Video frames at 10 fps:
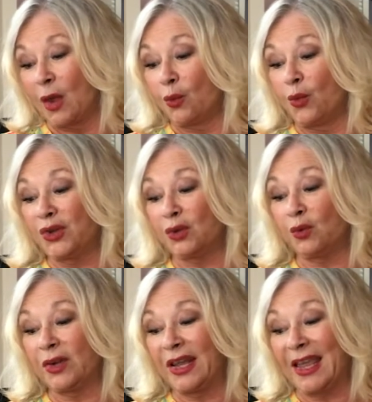which
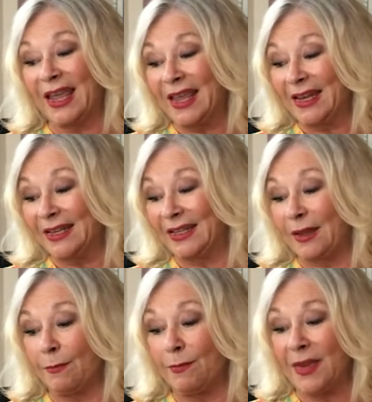would end
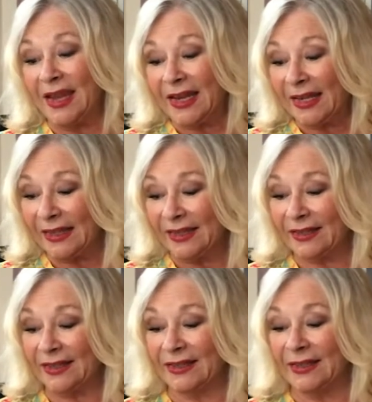
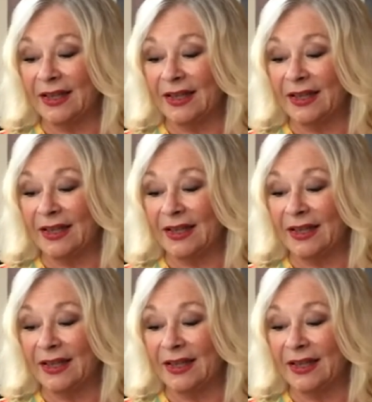meaningless